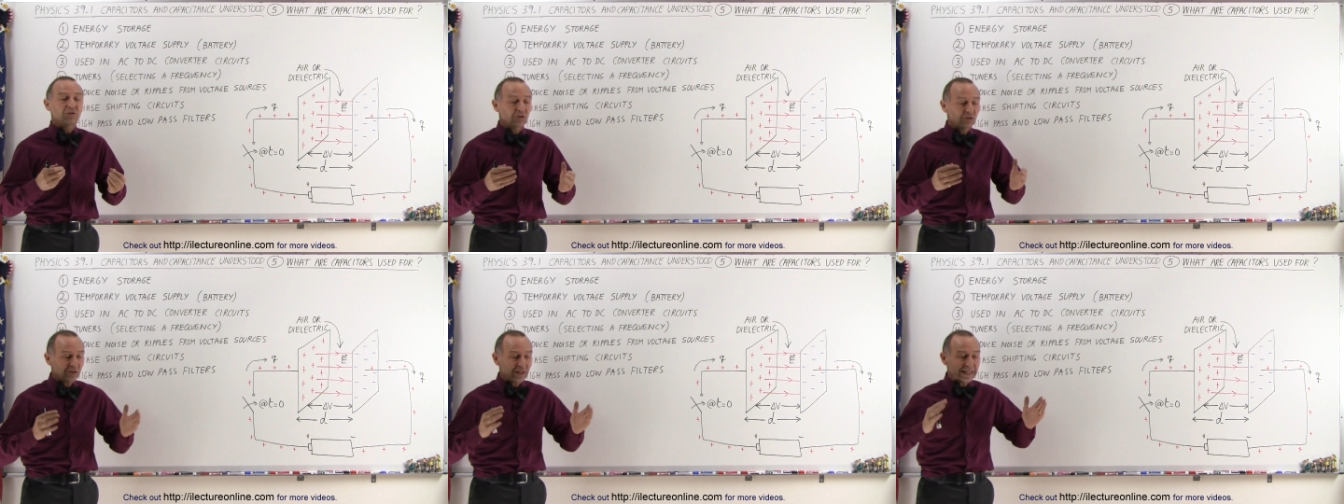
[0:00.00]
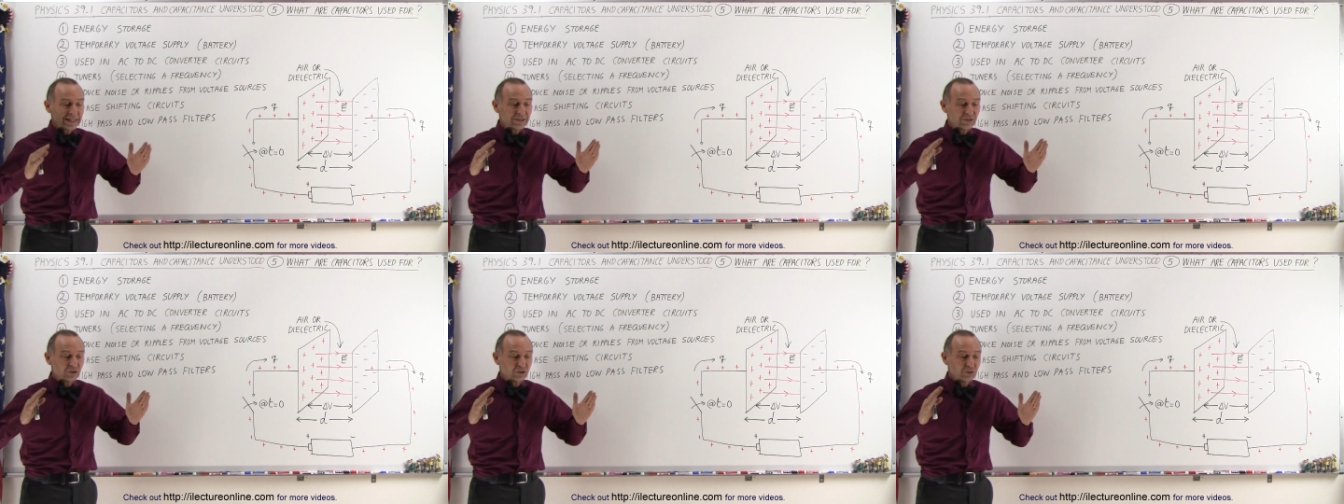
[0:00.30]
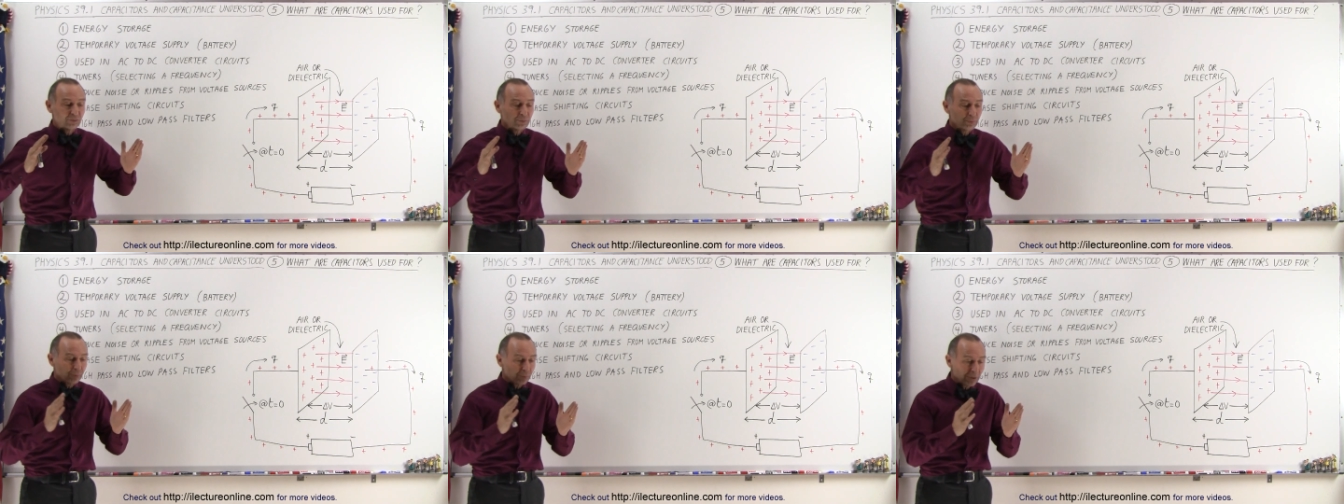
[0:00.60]
just like a
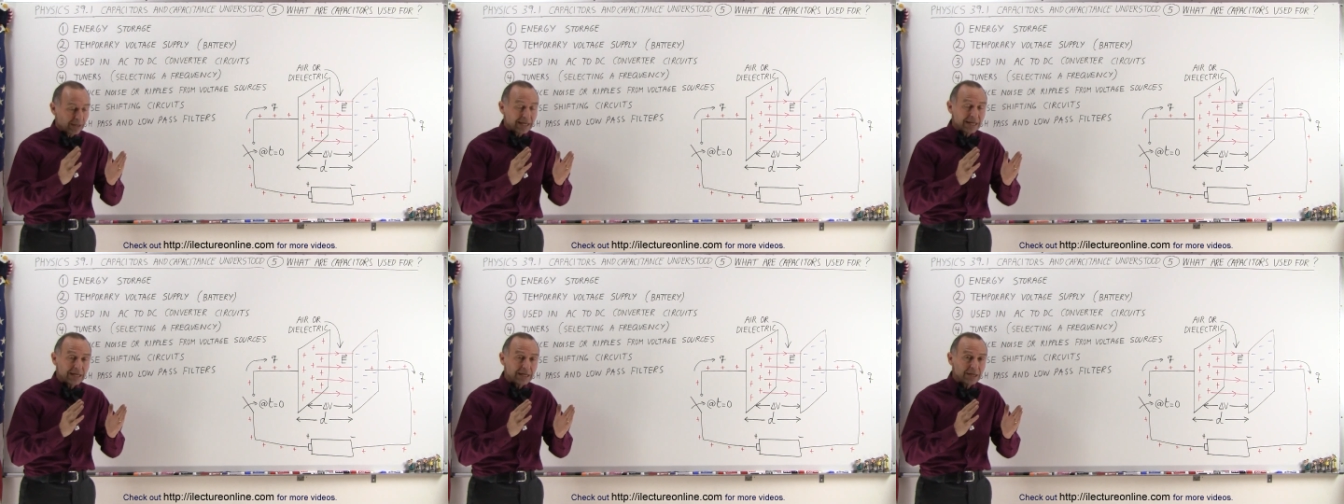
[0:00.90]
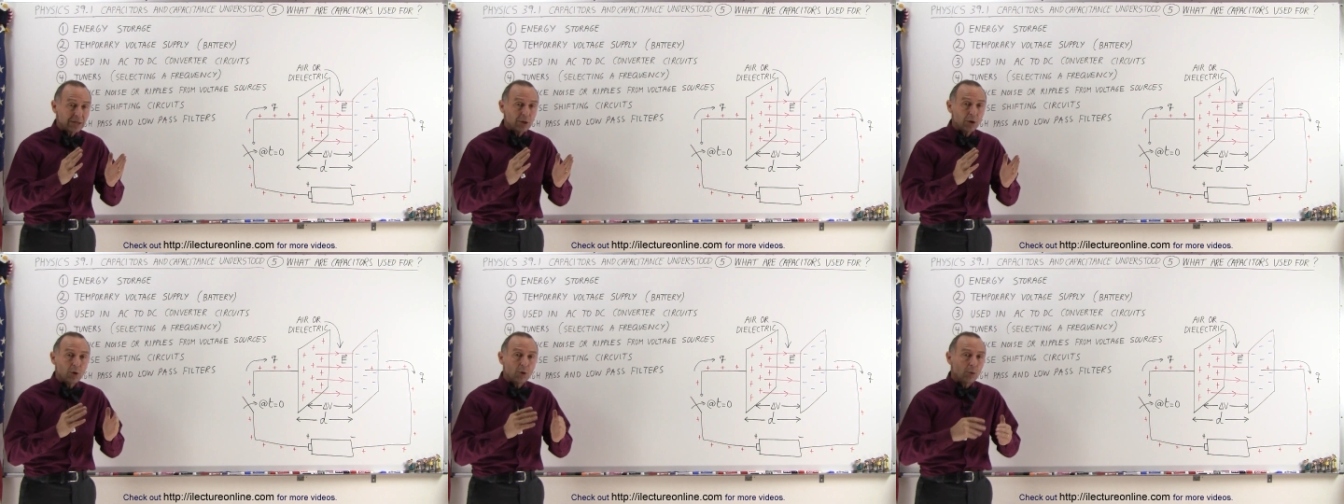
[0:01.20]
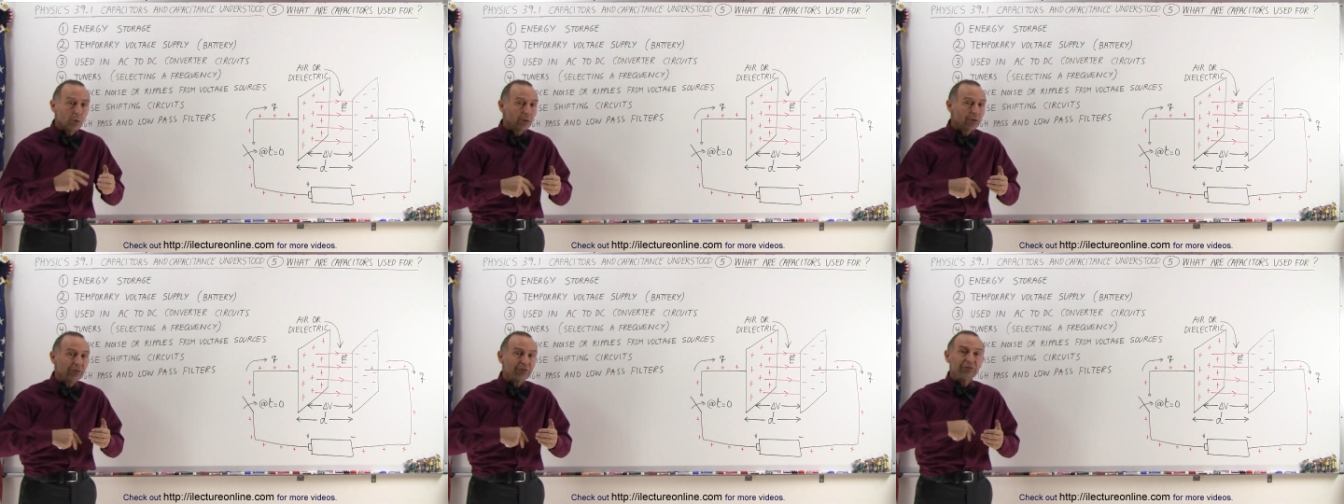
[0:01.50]
spring
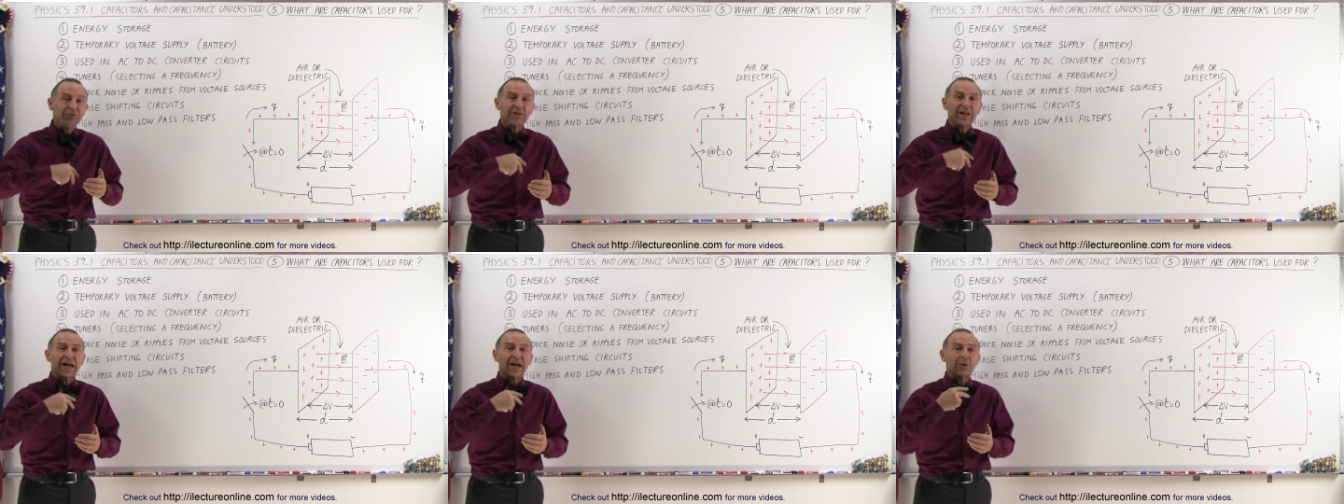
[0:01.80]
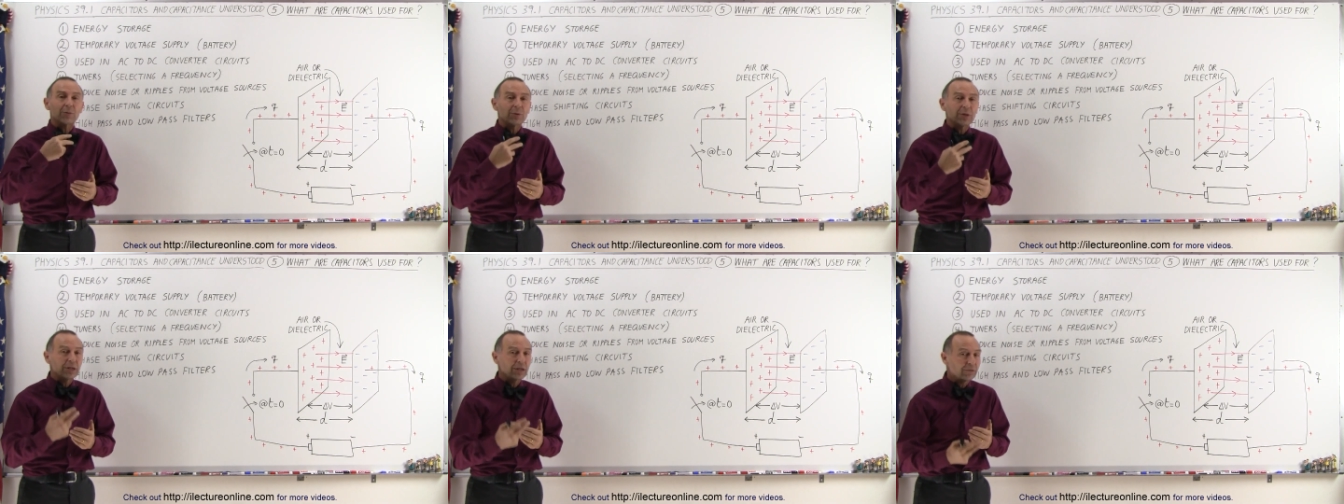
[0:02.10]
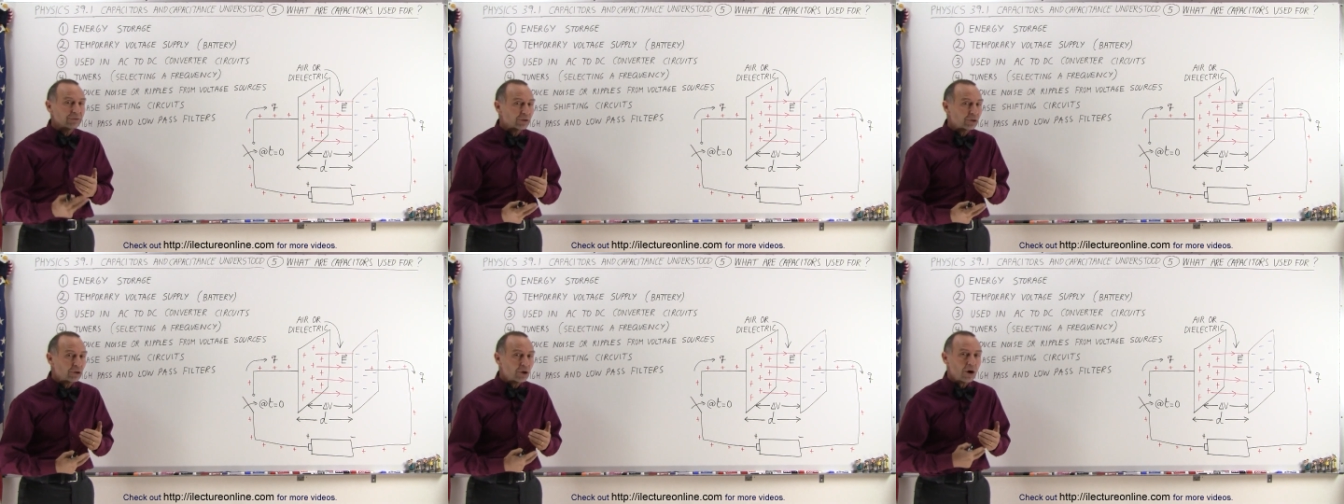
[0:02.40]
or a flywheel
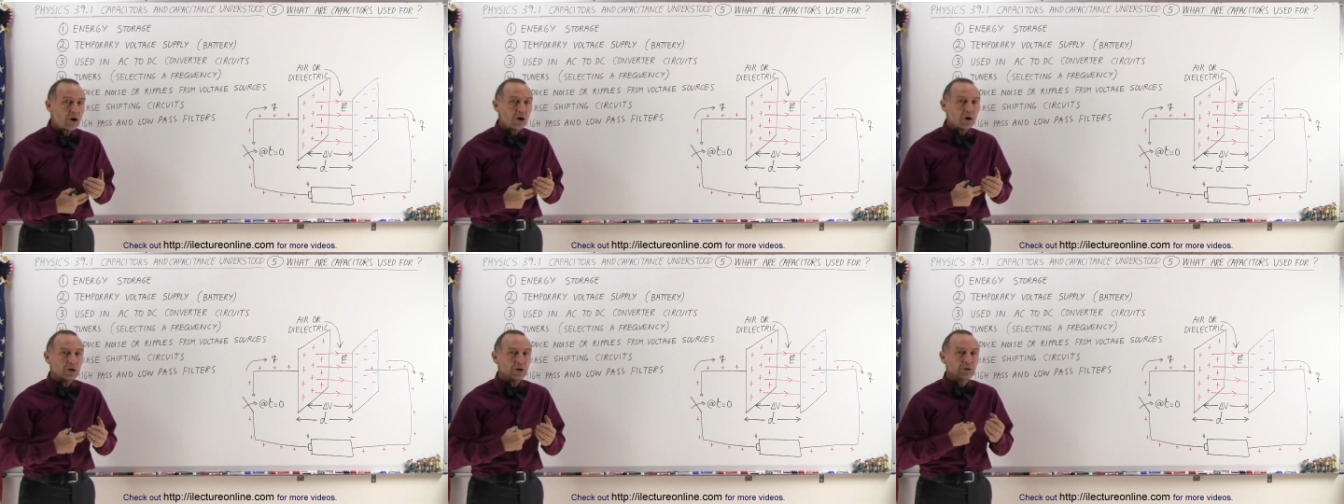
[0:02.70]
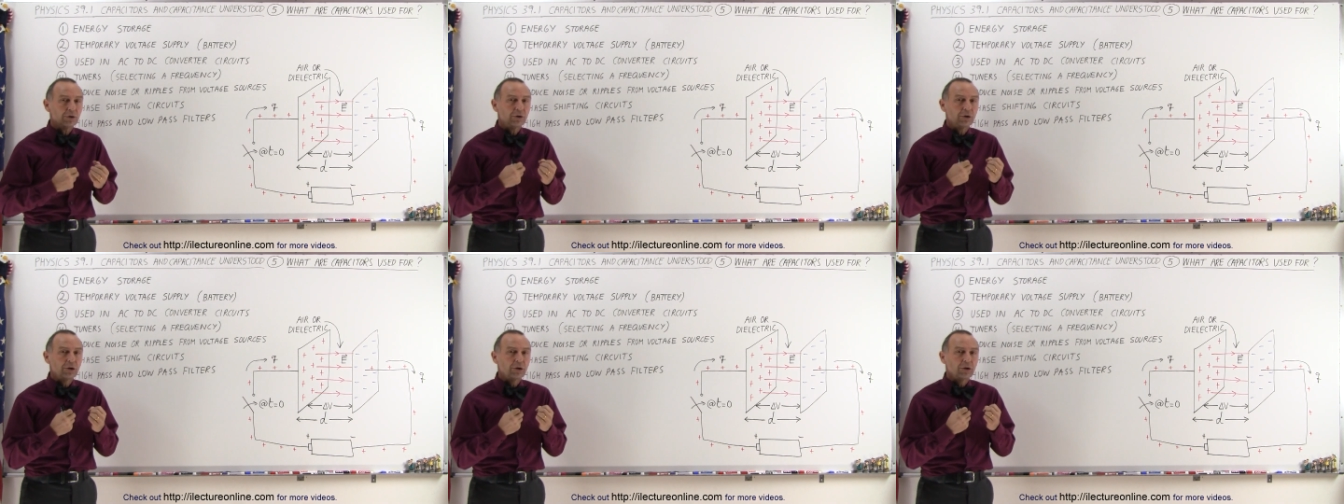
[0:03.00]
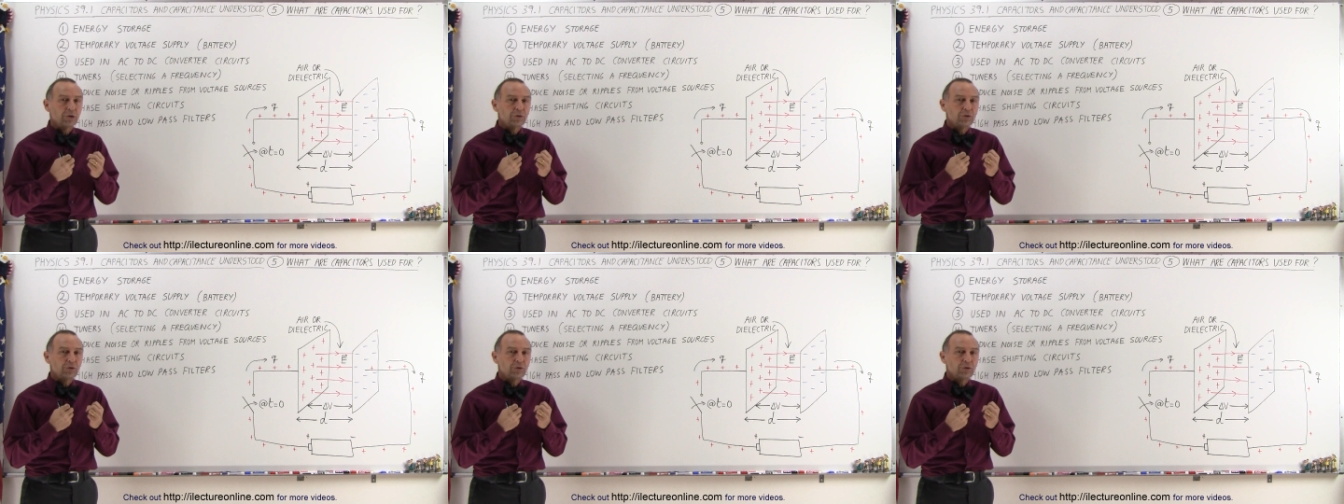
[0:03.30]
of a car